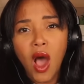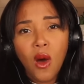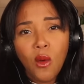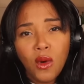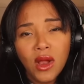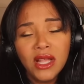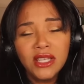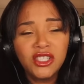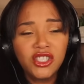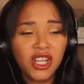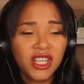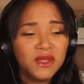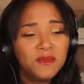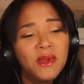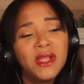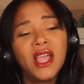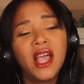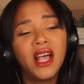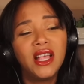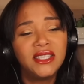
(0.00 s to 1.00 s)
well, it's just
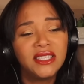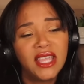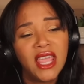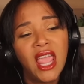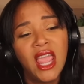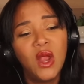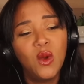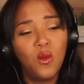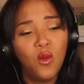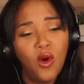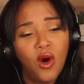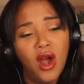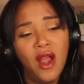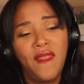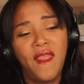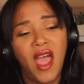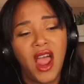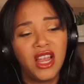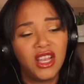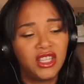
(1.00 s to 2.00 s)
because Kate wore
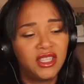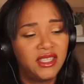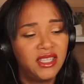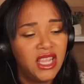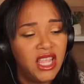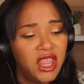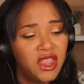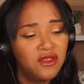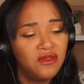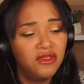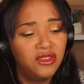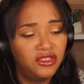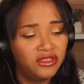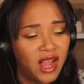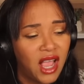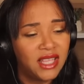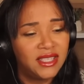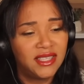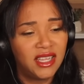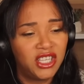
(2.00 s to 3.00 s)
that see-through
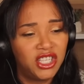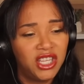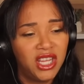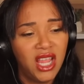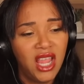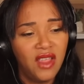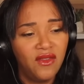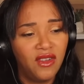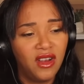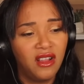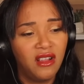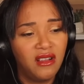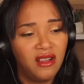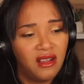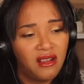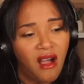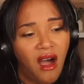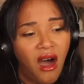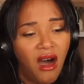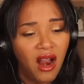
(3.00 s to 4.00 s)
dress that she even
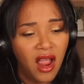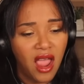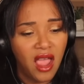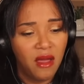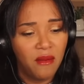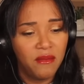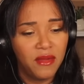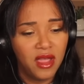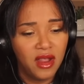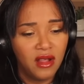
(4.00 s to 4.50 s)
got him,